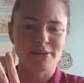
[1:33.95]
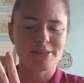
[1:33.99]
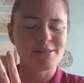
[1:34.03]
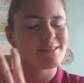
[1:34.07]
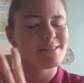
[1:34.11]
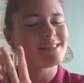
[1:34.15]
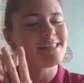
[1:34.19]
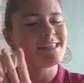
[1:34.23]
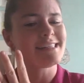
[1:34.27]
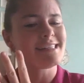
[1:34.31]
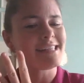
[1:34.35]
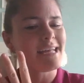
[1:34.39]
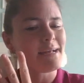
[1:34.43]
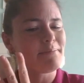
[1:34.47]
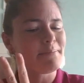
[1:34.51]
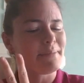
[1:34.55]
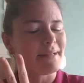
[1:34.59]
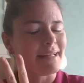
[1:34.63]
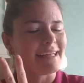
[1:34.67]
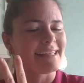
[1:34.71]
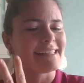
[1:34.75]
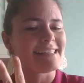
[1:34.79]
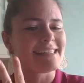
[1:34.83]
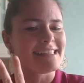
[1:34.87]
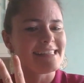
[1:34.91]
So since I
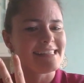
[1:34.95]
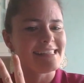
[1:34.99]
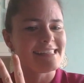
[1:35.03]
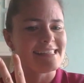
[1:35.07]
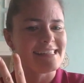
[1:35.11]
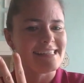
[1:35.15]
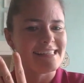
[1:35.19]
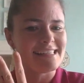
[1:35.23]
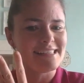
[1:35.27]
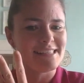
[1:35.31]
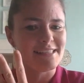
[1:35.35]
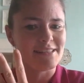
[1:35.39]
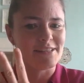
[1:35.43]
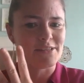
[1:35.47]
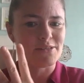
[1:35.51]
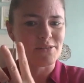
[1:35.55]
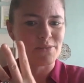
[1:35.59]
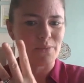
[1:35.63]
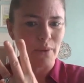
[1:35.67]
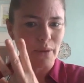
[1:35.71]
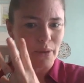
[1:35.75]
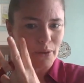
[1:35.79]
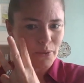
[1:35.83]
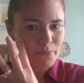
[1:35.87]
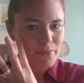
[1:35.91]
planted the seeds in the
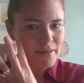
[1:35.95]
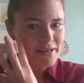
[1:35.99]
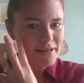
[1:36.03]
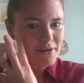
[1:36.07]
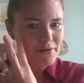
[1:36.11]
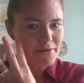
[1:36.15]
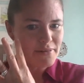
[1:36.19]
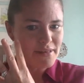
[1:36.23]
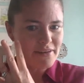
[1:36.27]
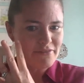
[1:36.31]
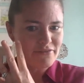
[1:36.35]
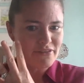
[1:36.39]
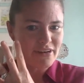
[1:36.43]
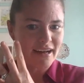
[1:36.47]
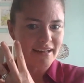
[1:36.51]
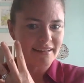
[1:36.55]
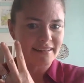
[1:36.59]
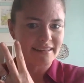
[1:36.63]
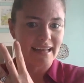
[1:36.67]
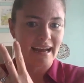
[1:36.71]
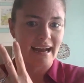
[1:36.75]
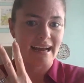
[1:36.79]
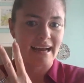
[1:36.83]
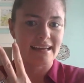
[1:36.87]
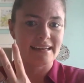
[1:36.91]
soil, we know they've got
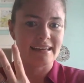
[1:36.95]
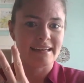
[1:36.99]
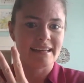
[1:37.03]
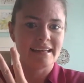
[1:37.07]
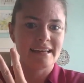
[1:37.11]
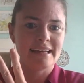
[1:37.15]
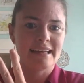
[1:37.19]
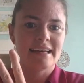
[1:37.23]
that.